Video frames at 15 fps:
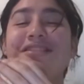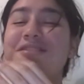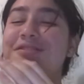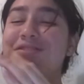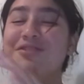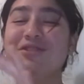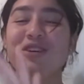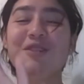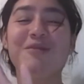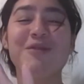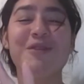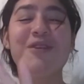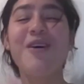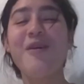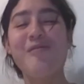of just shoved
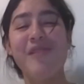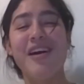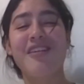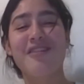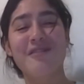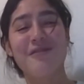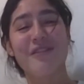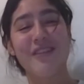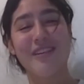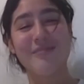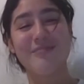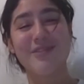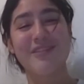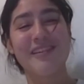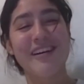the whole microphone
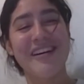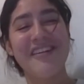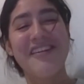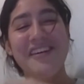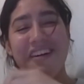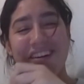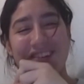up your ass.